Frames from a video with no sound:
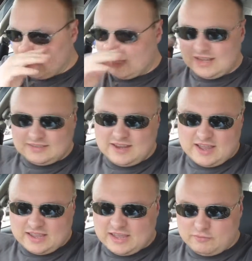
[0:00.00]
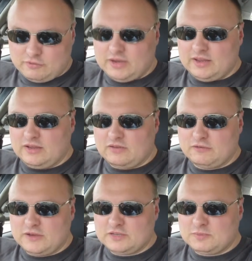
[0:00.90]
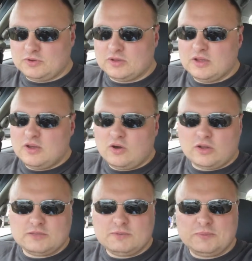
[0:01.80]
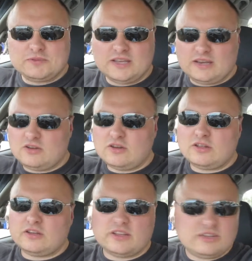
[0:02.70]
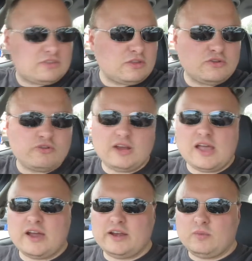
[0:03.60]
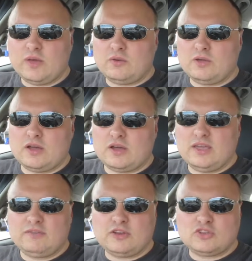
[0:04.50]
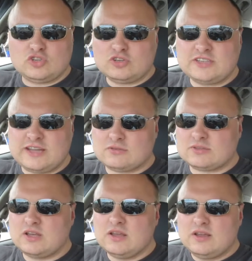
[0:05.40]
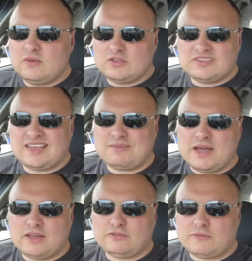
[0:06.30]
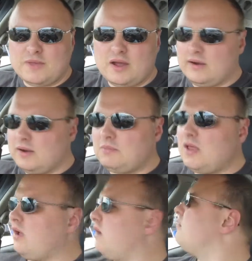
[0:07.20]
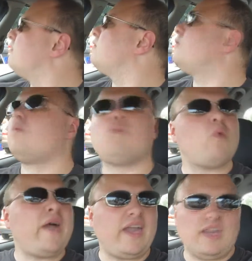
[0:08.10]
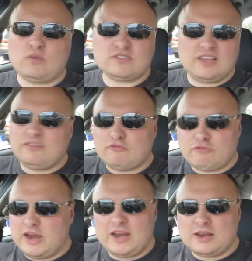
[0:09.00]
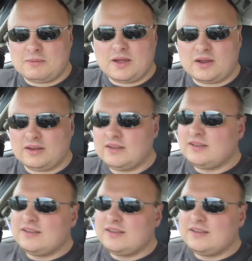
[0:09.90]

And last night I kept reading on Facebook, all these people saying, oh, it's thunder and lightning where we are, even at Joe's house, which is eight miles from mine. And I'm like, where? It wasn't even raining at mine.